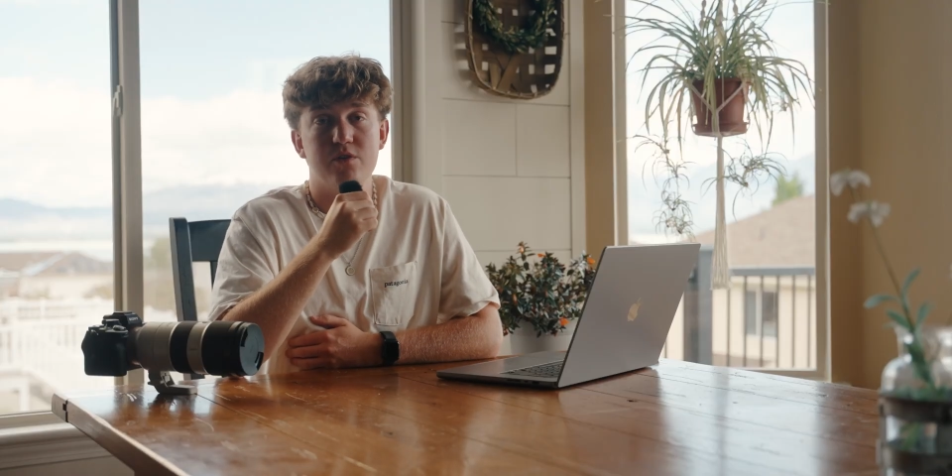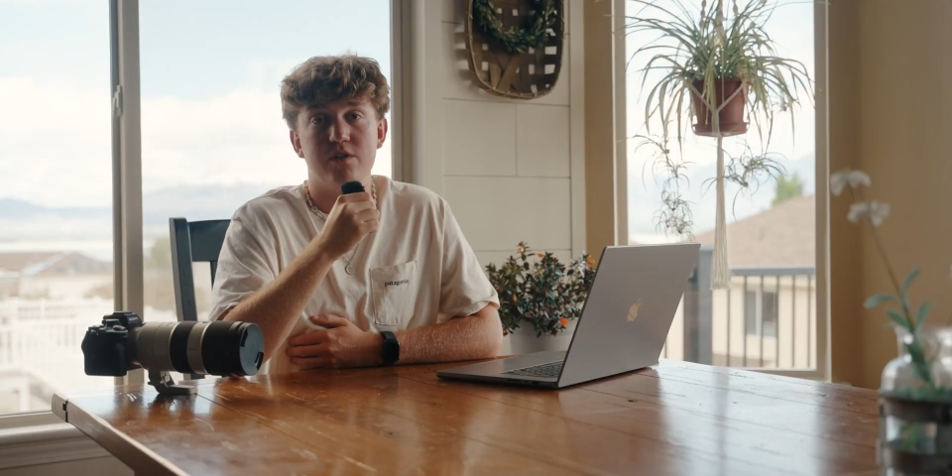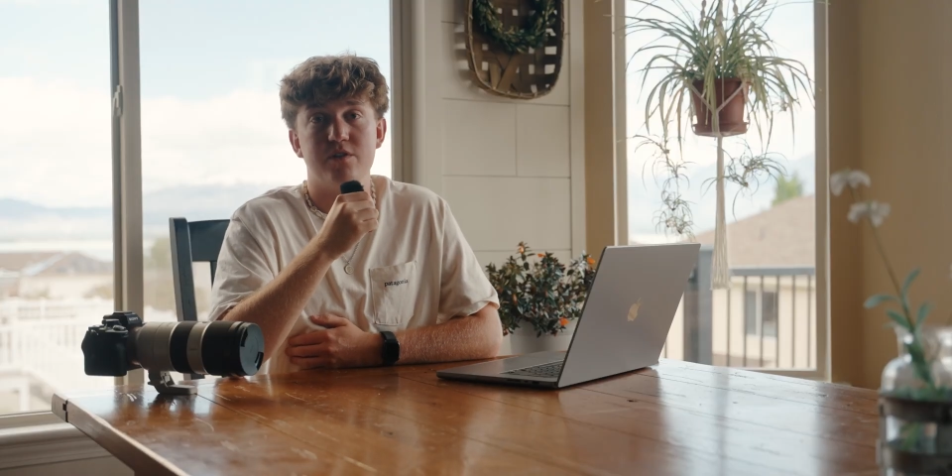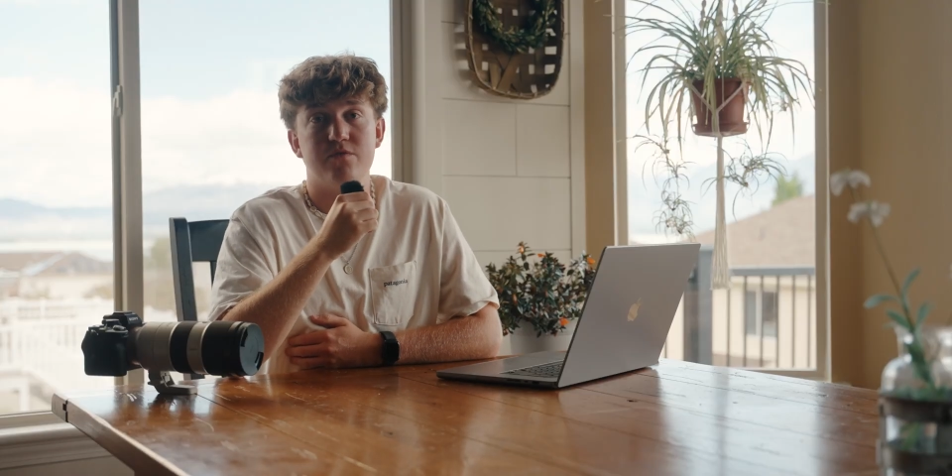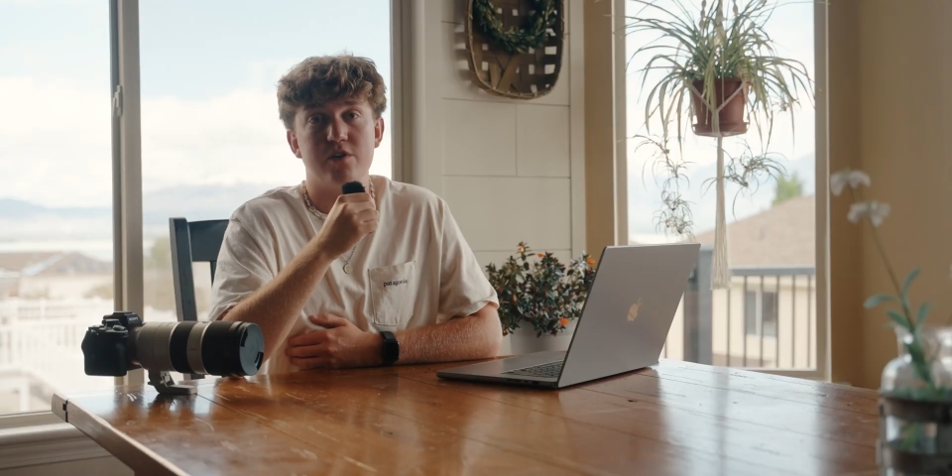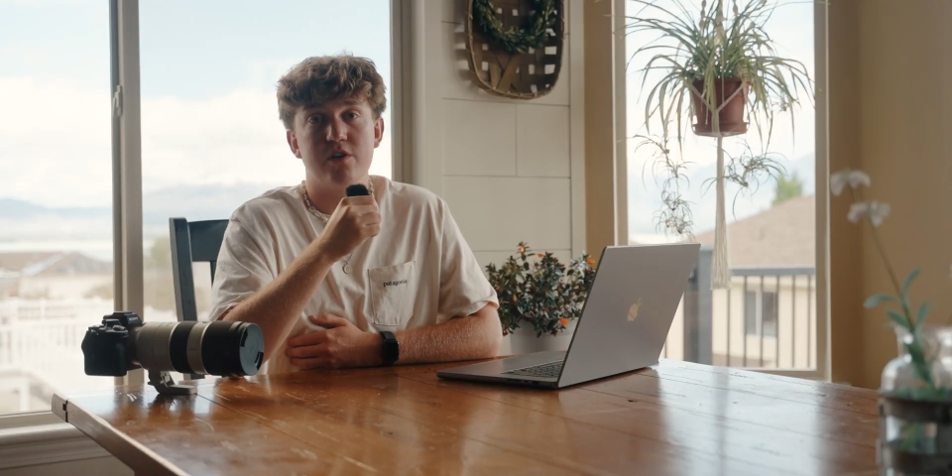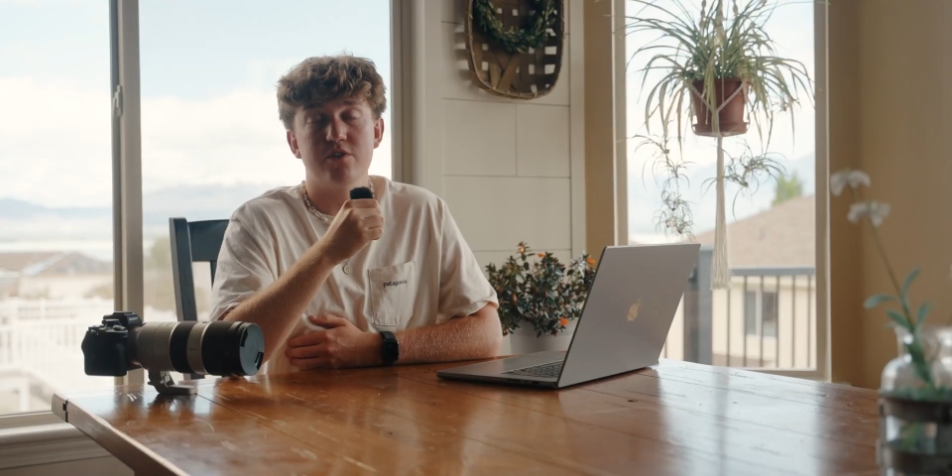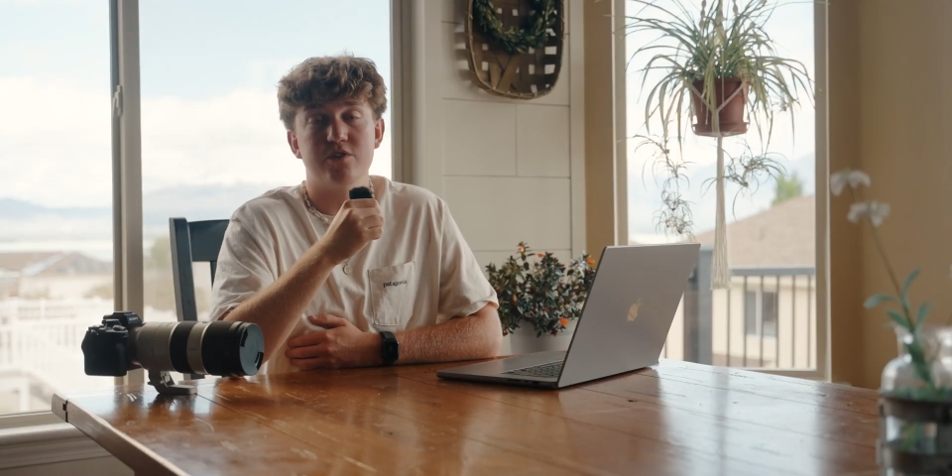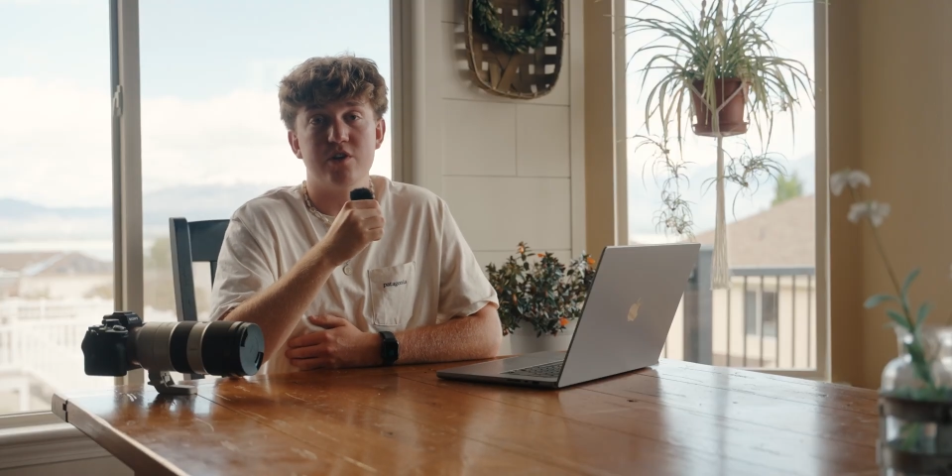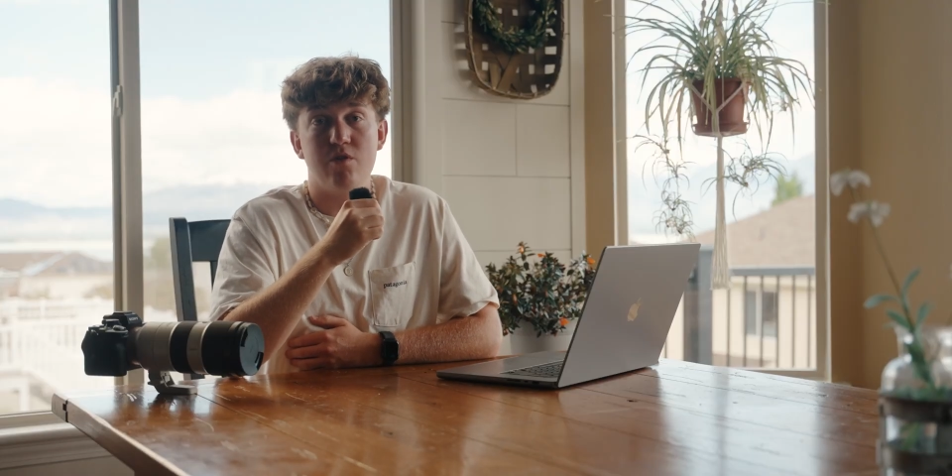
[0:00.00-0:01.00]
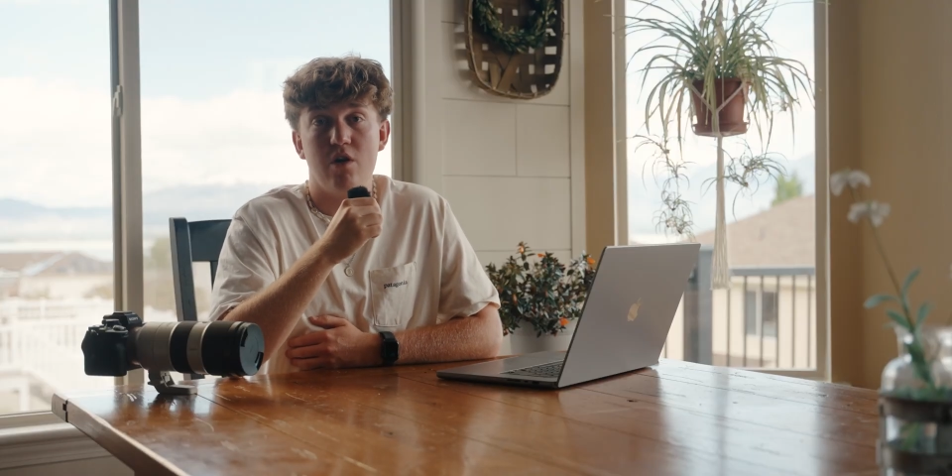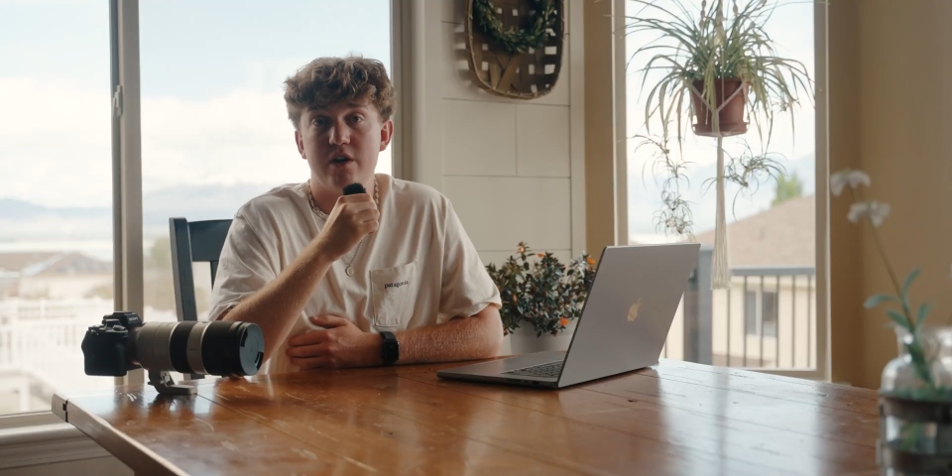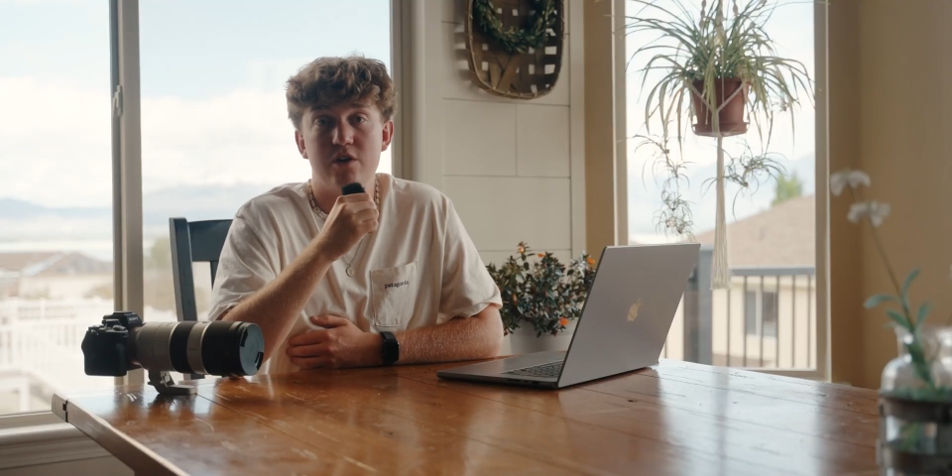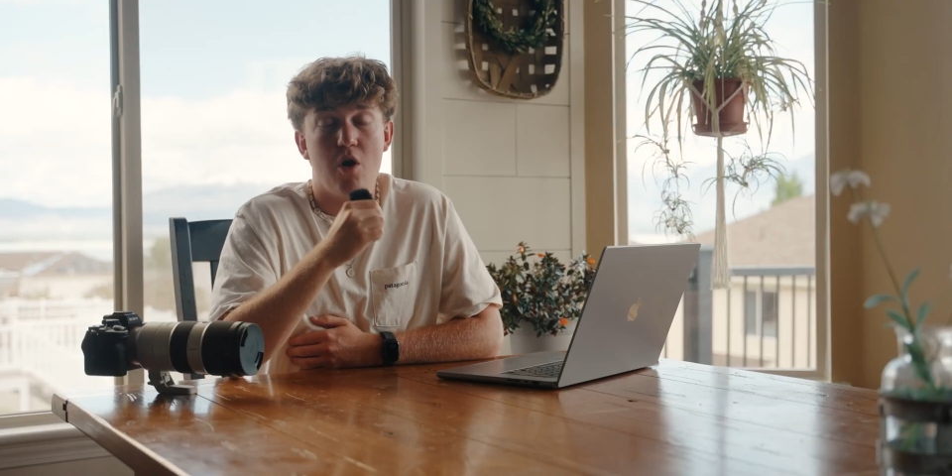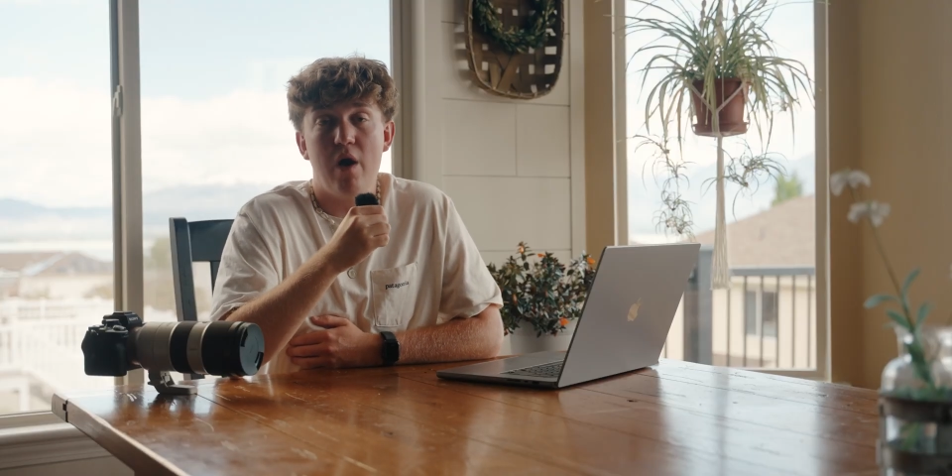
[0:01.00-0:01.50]
doing this for years and you
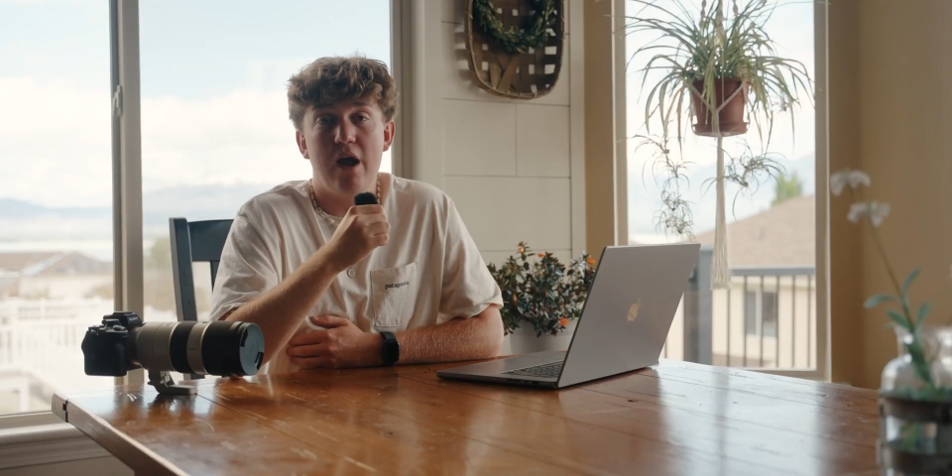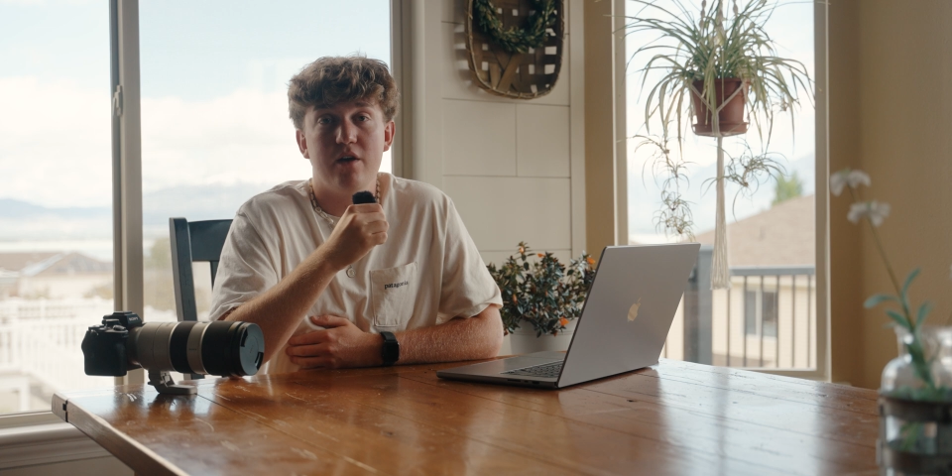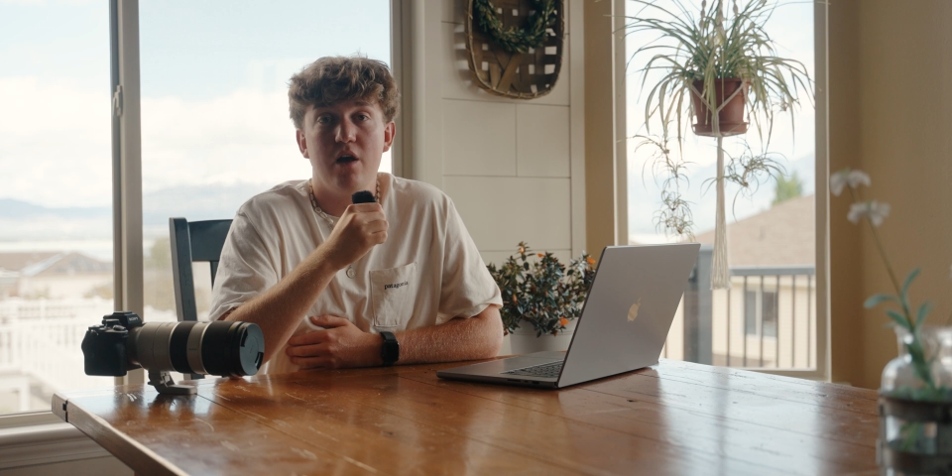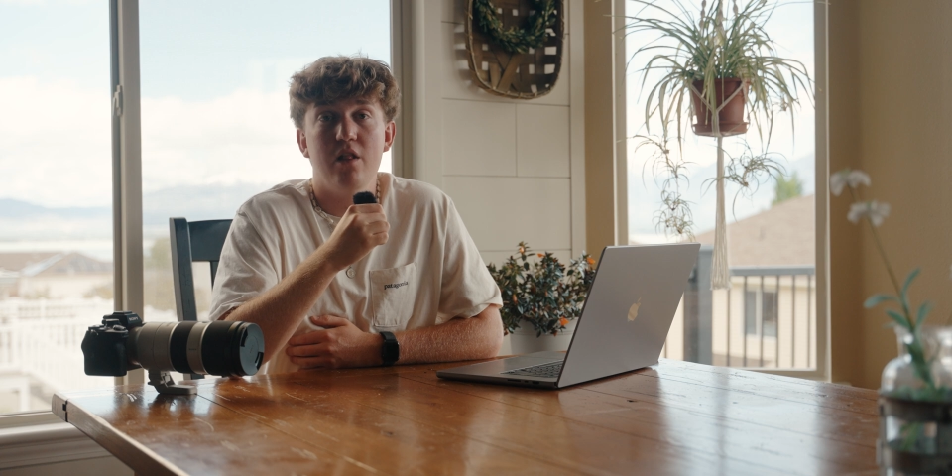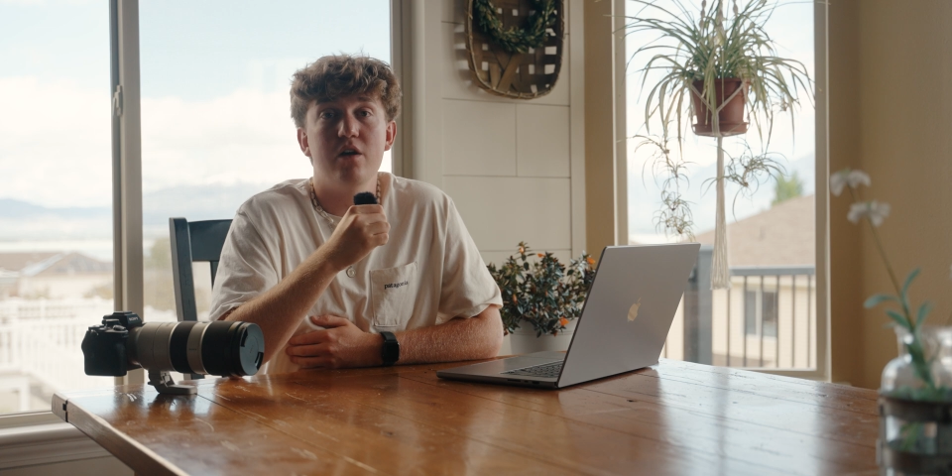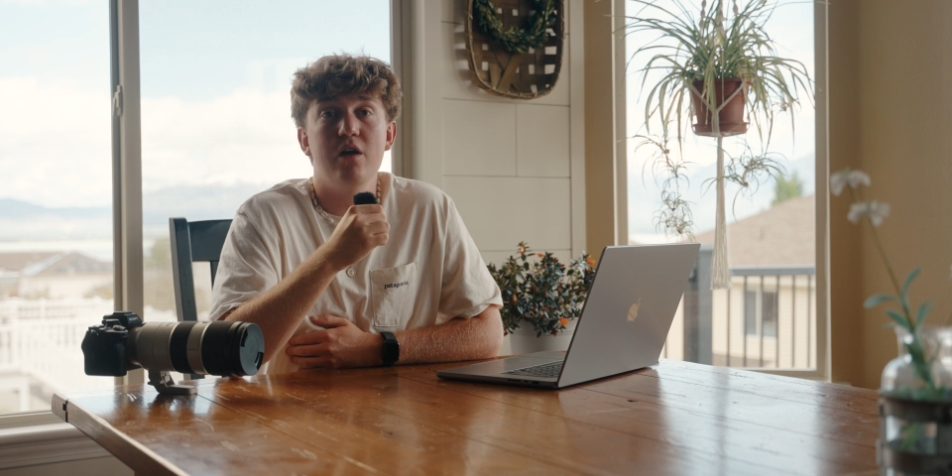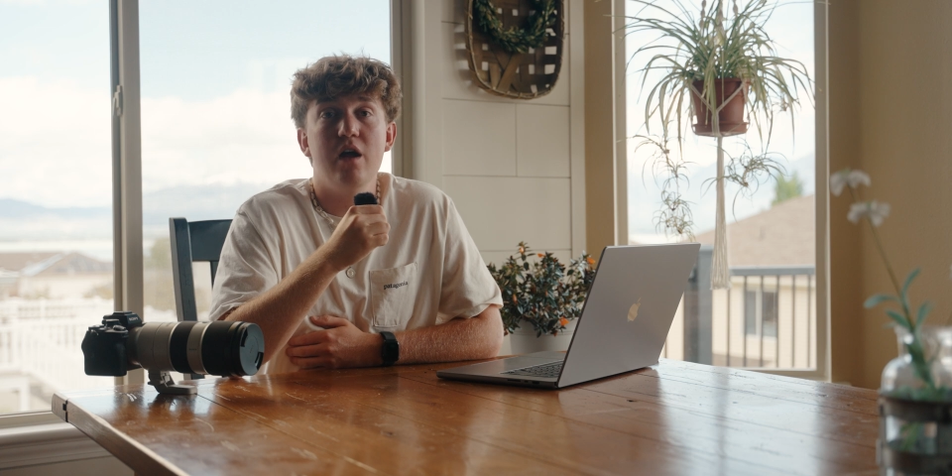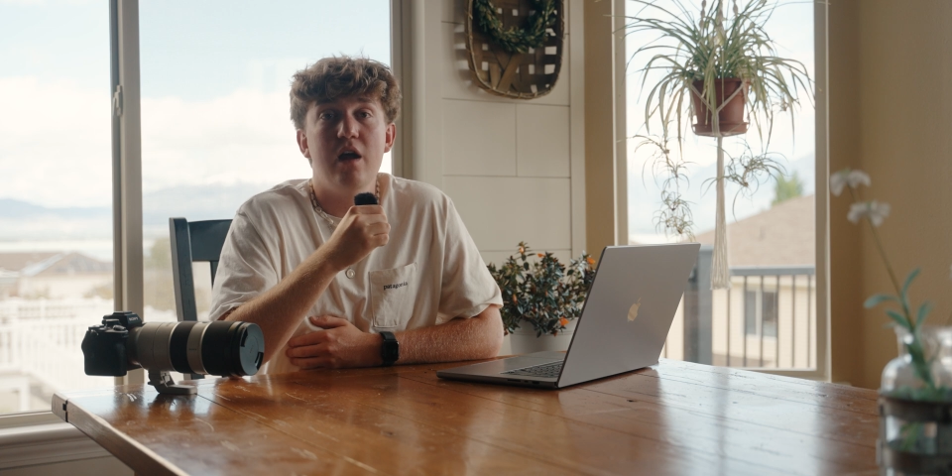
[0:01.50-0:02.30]
already know how to color,